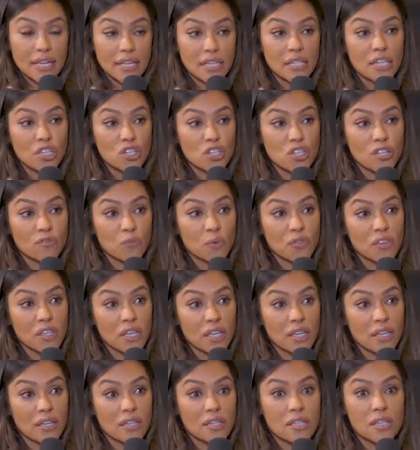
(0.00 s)
take initiative with the
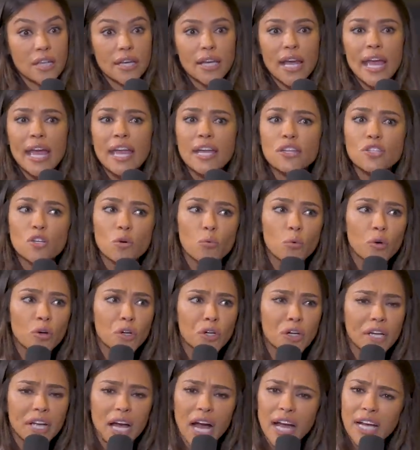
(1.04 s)
kids. Like, hey, don't
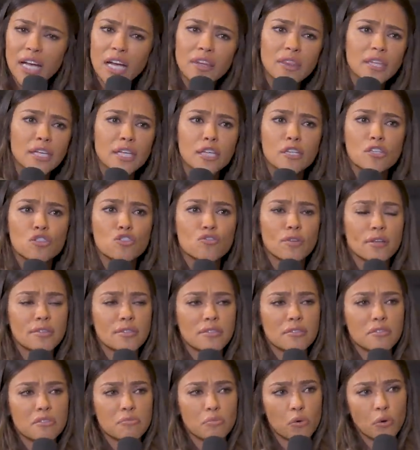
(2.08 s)
worry. I got the kids
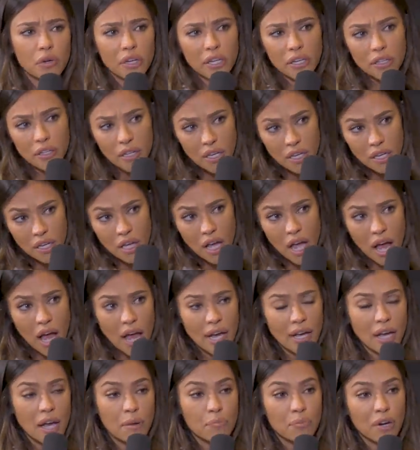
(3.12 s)
dressed this morning.
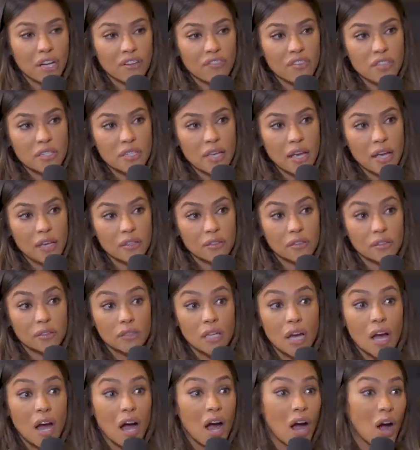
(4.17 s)
I got breakfast
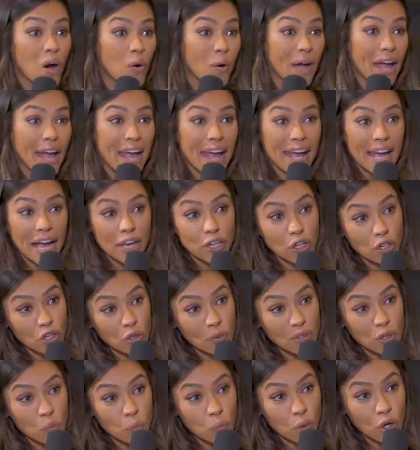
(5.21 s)
handled. Oh, hey, I know
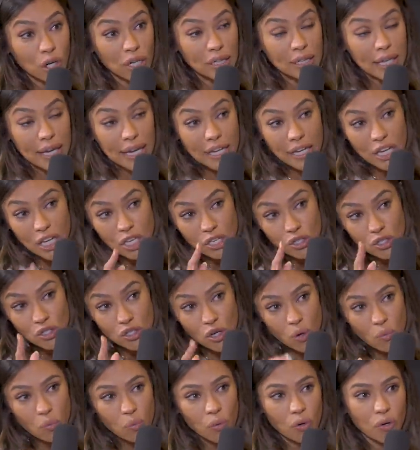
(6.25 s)
you had to work late.
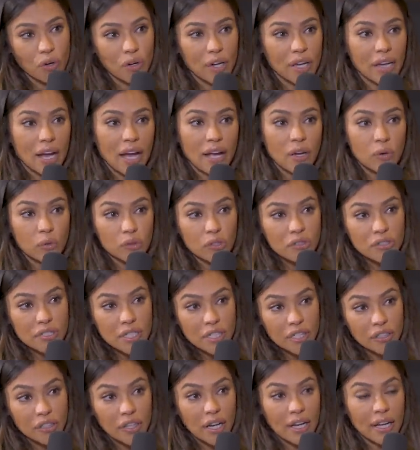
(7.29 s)
Don't worry. I ordered
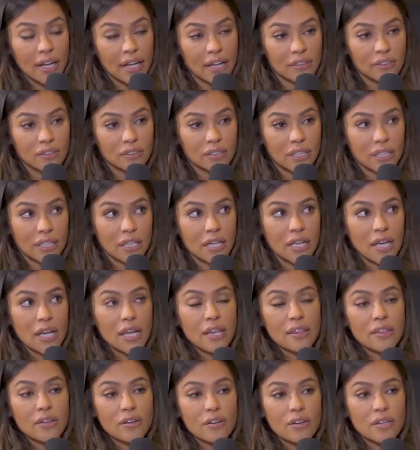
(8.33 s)
dinner. I handled it.
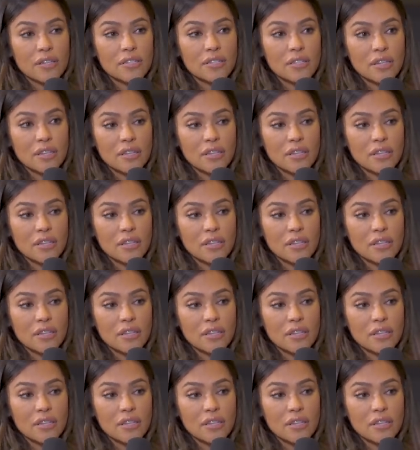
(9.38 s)
There is,